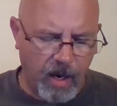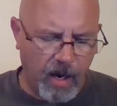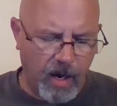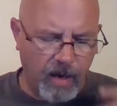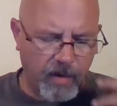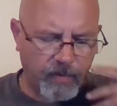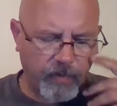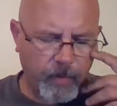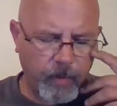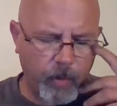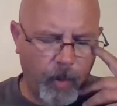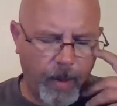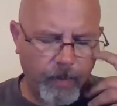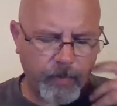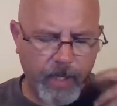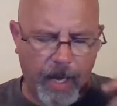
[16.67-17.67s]
From the
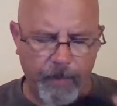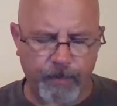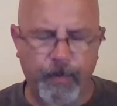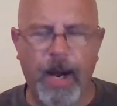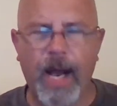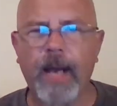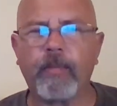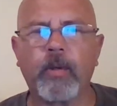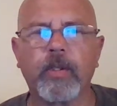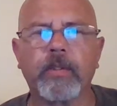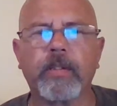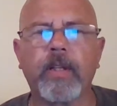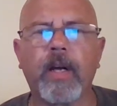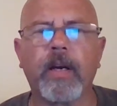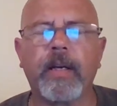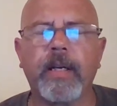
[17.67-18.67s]
website
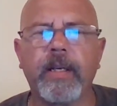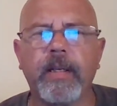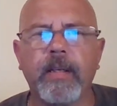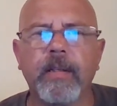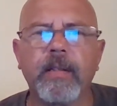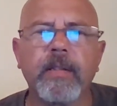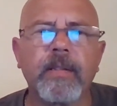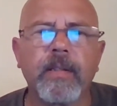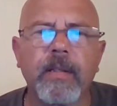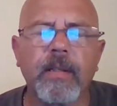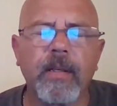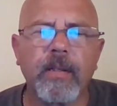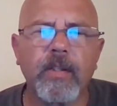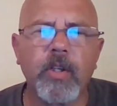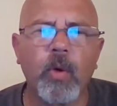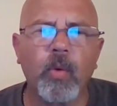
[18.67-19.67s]

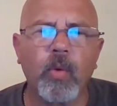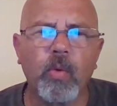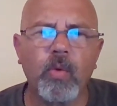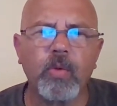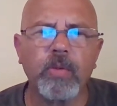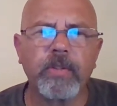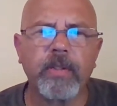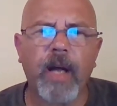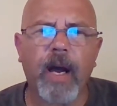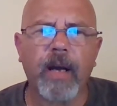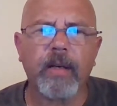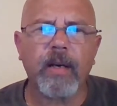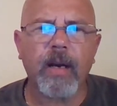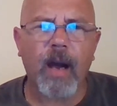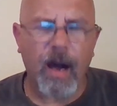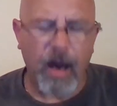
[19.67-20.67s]

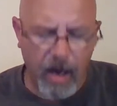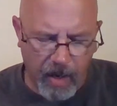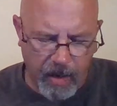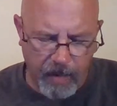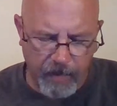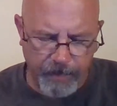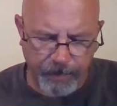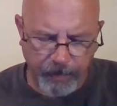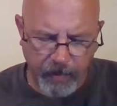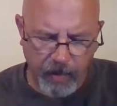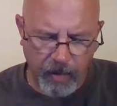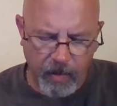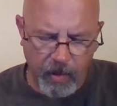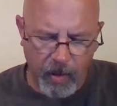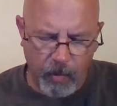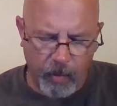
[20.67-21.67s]
BibleStudyTools.com,
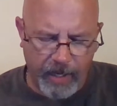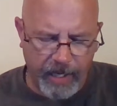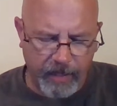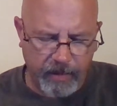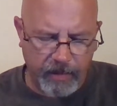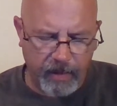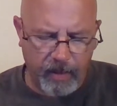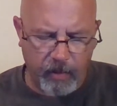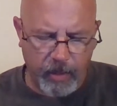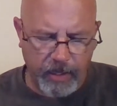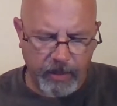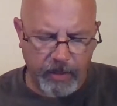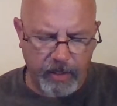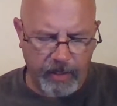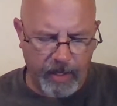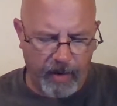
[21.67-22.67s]
we get the
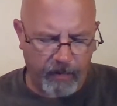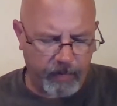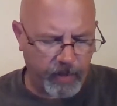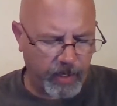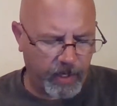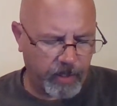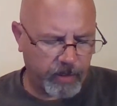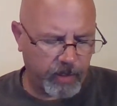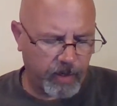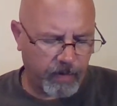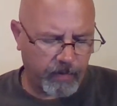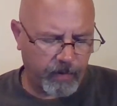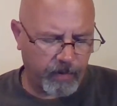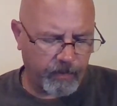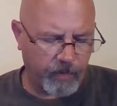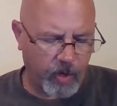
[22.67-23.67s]
Christian definition
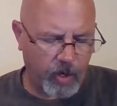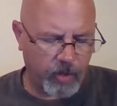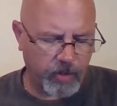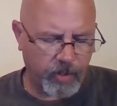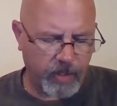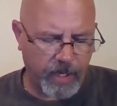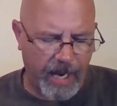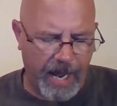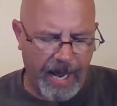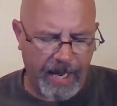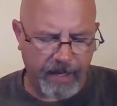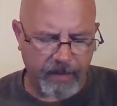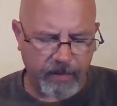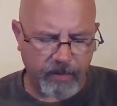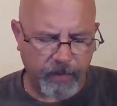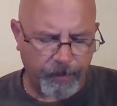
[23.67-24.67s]
of conversion
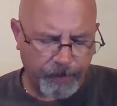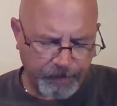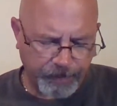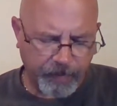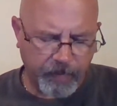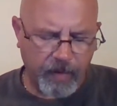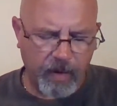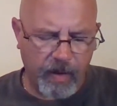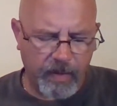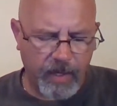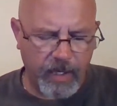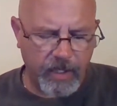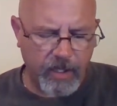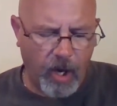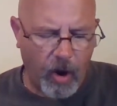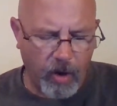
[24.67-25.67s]
as
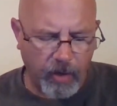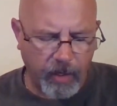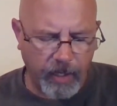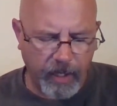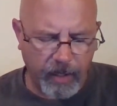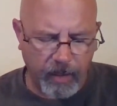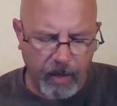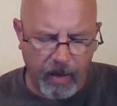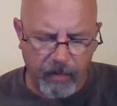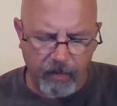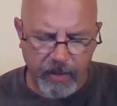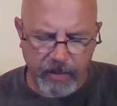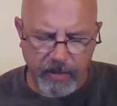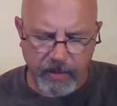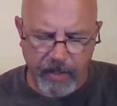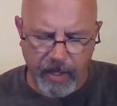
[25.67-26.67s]
the turning of
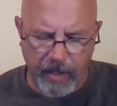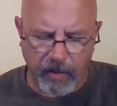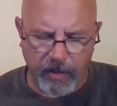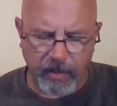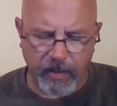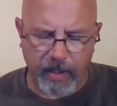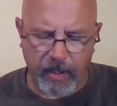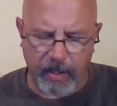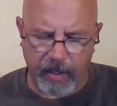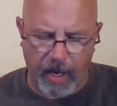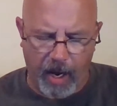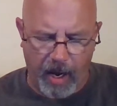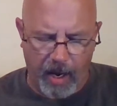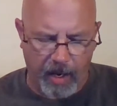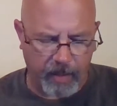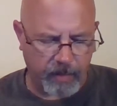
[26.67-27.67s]
a sinner to
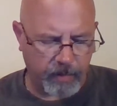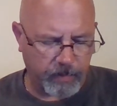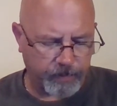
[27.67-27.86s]
God.